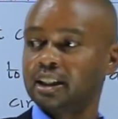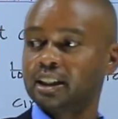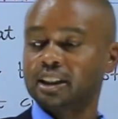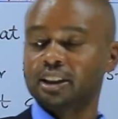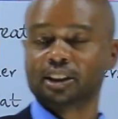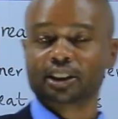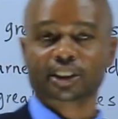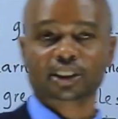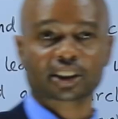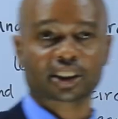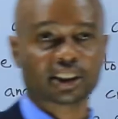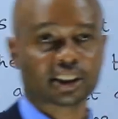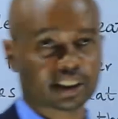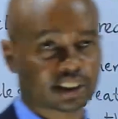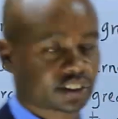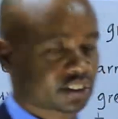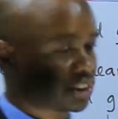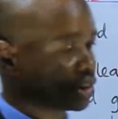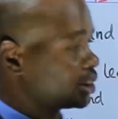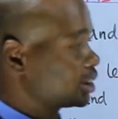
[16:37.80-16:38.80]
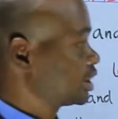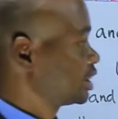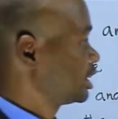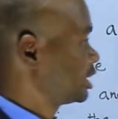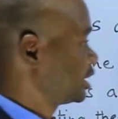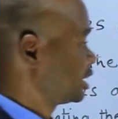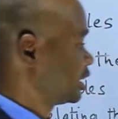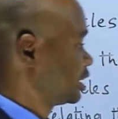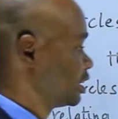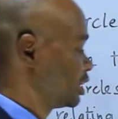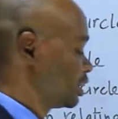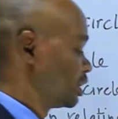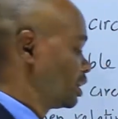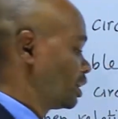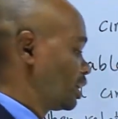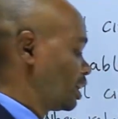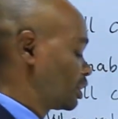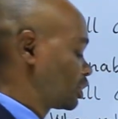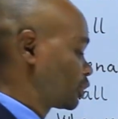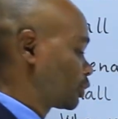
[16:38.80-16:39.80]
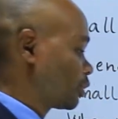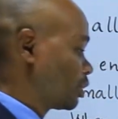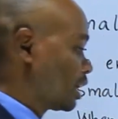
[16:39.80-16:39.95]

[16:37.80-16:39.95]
it is easy to